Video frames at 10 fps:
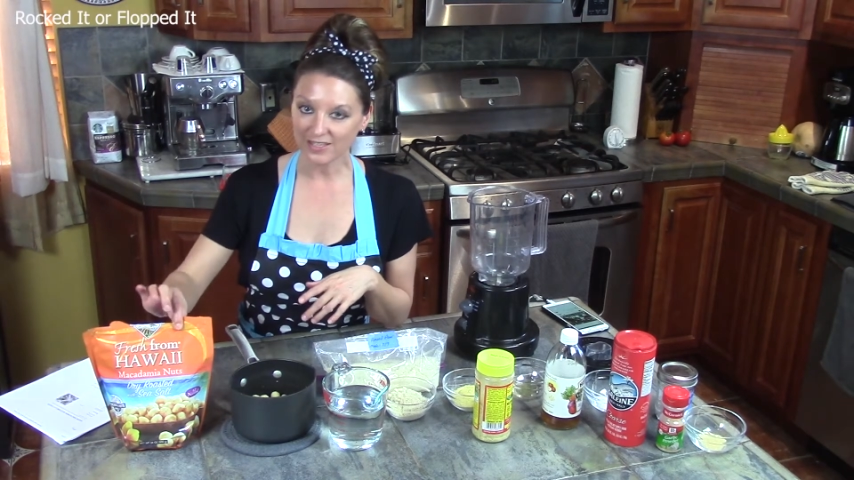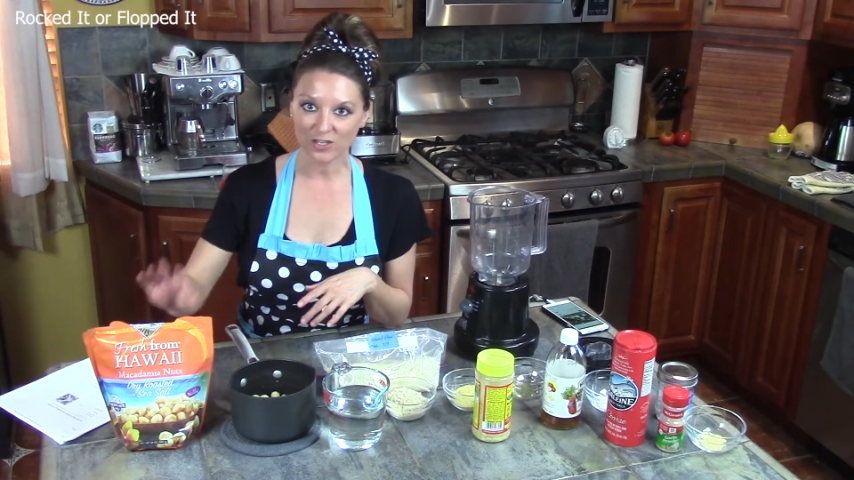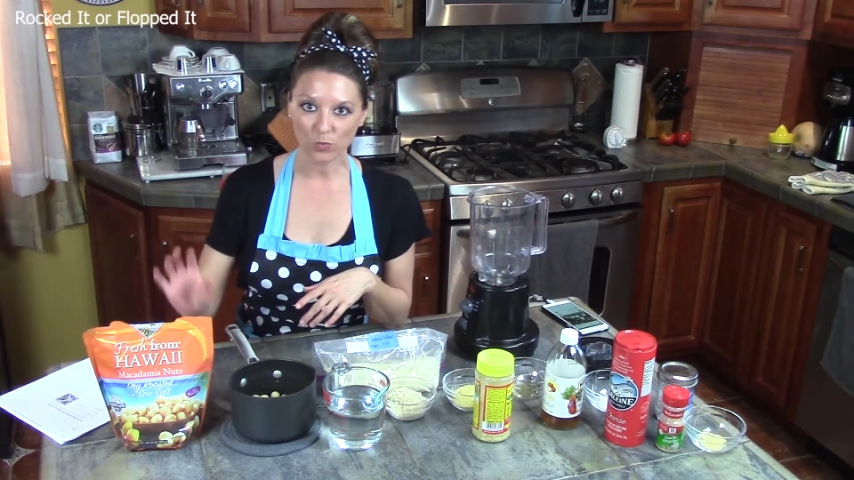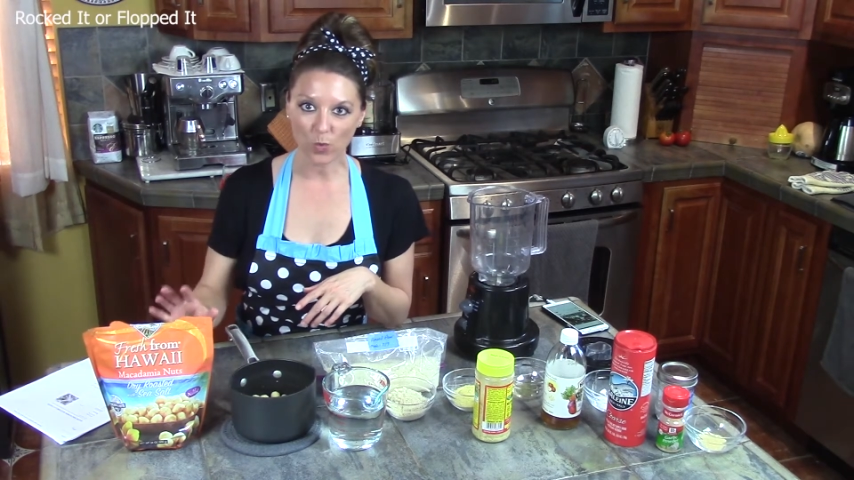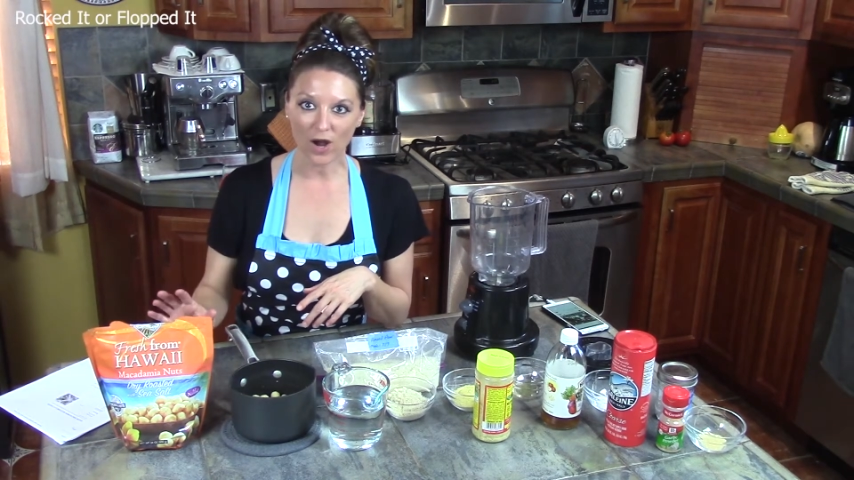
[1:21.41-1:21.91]

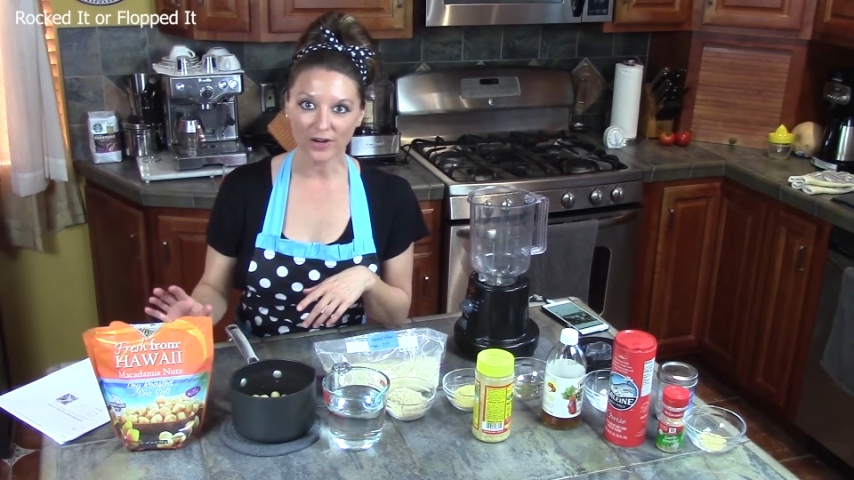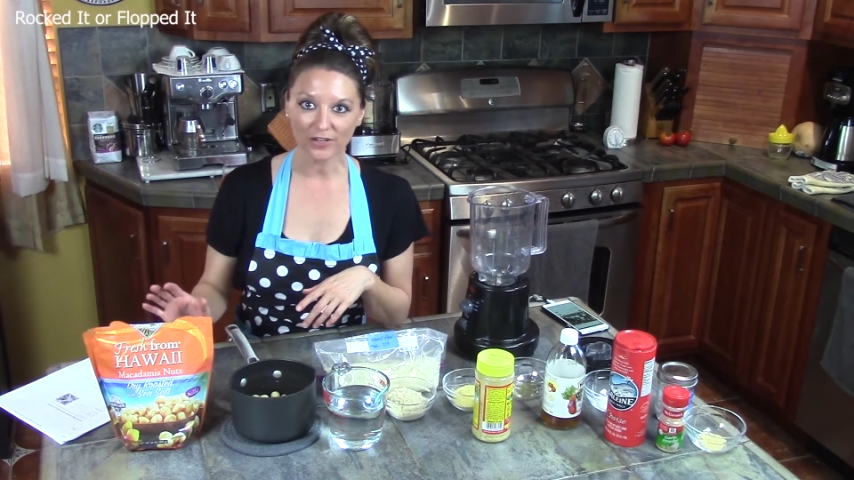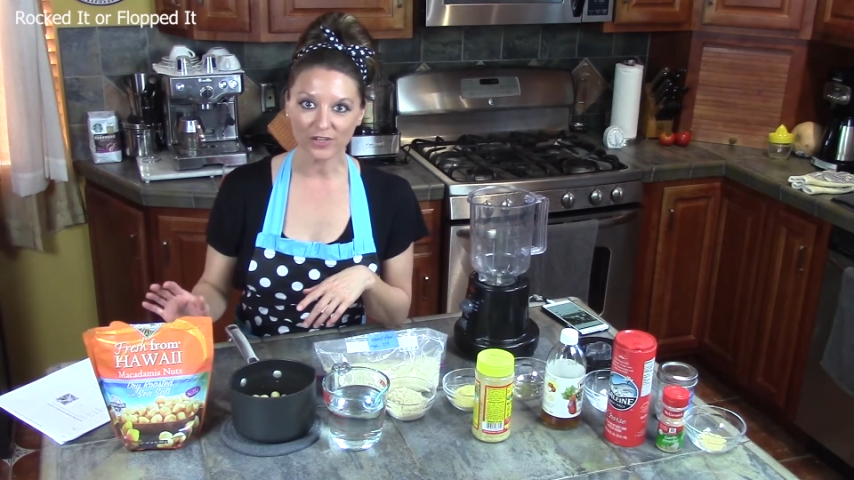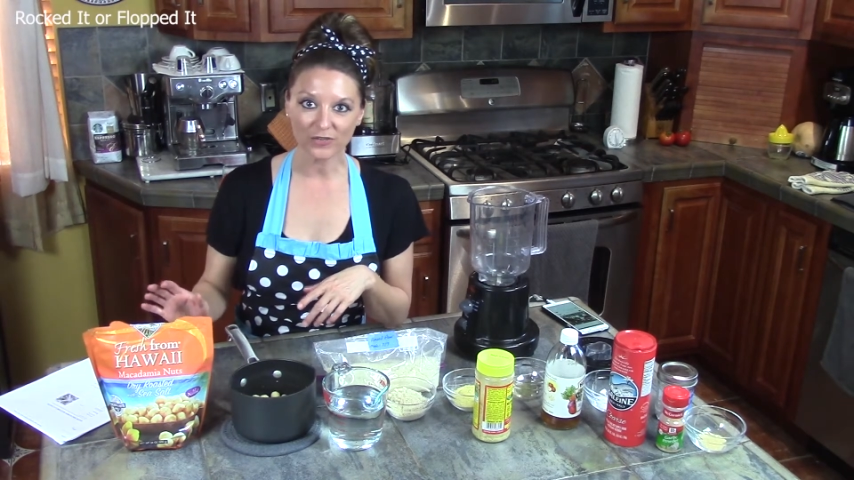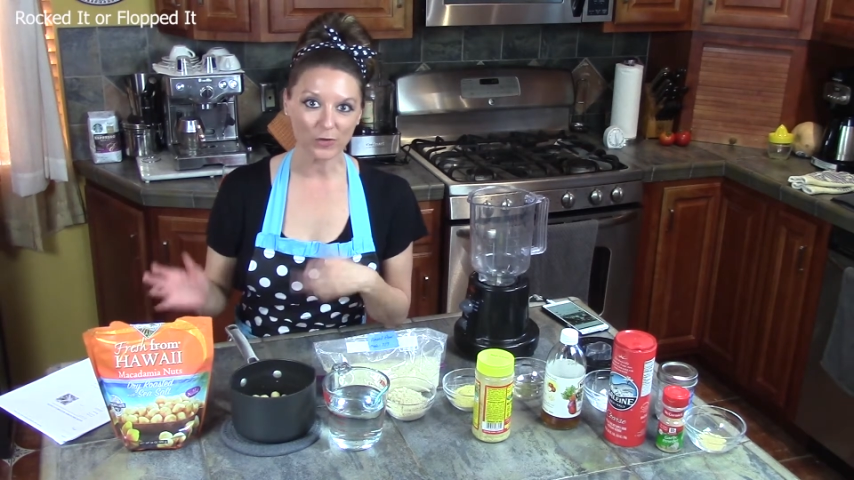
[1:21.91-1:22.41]
in
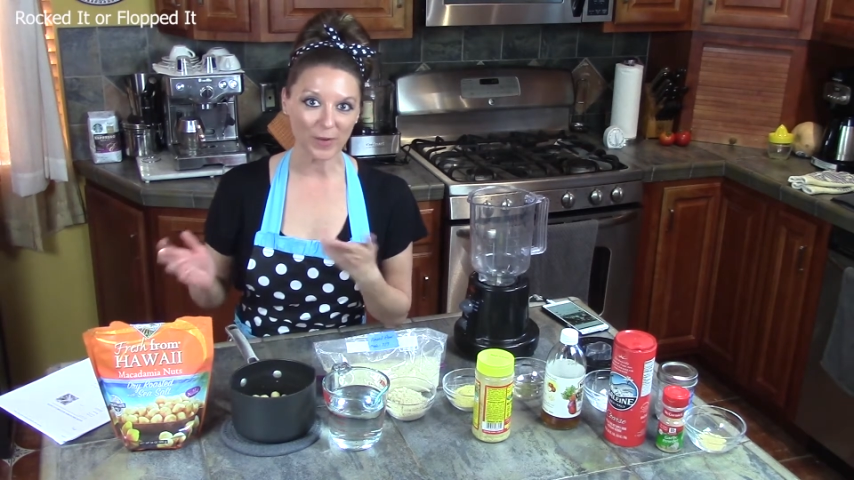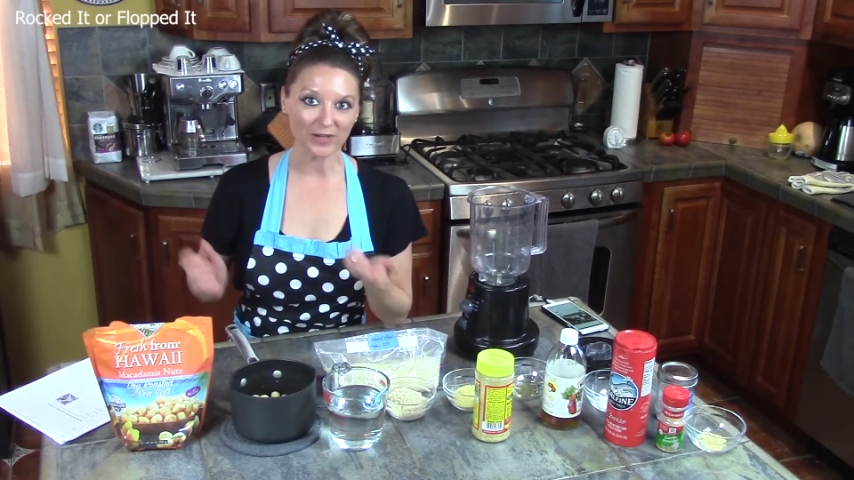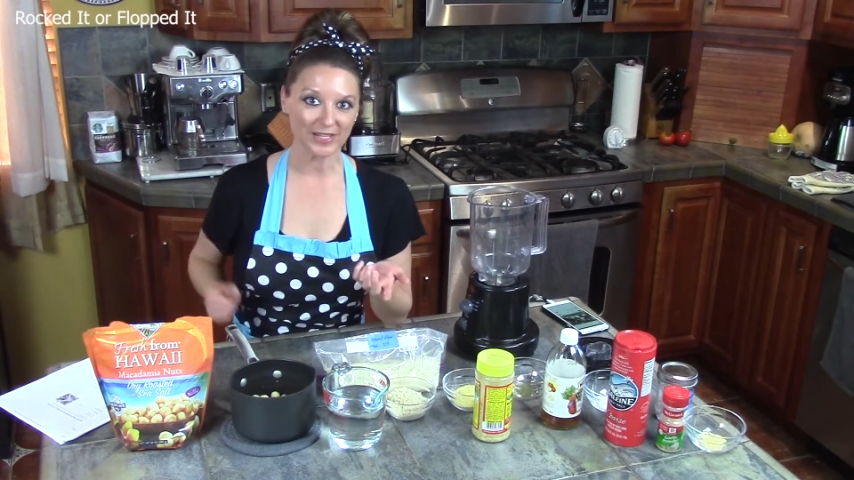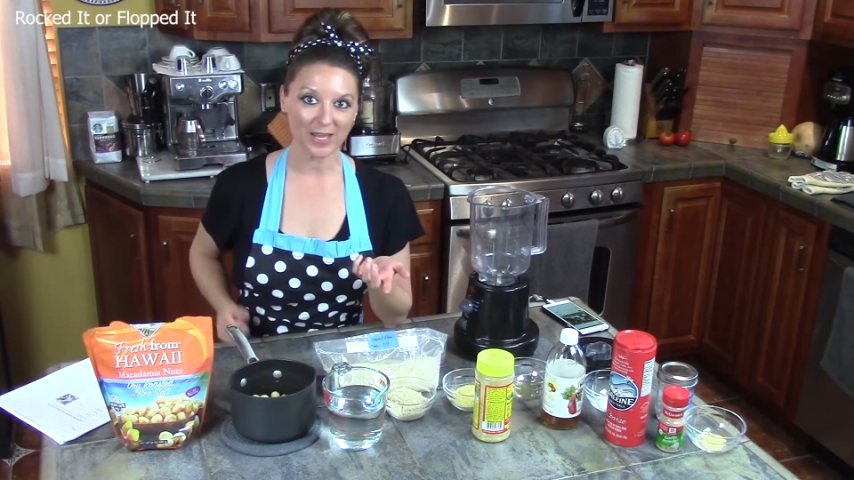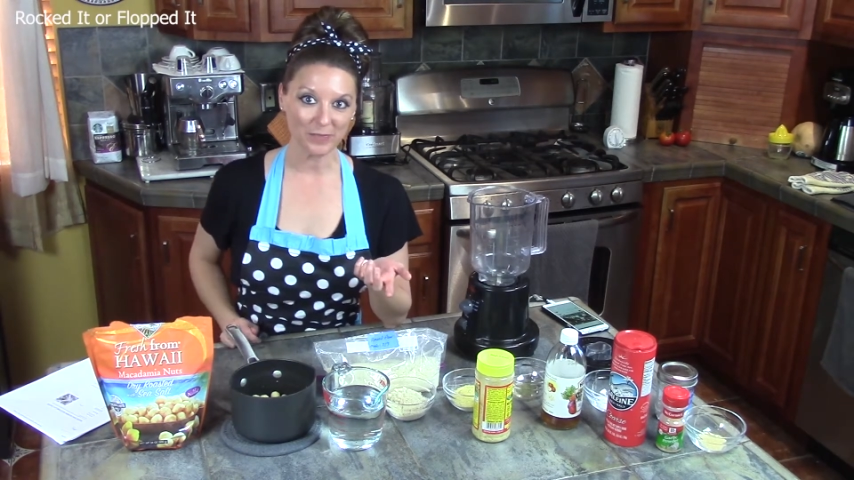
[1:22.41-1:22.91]
water for about 10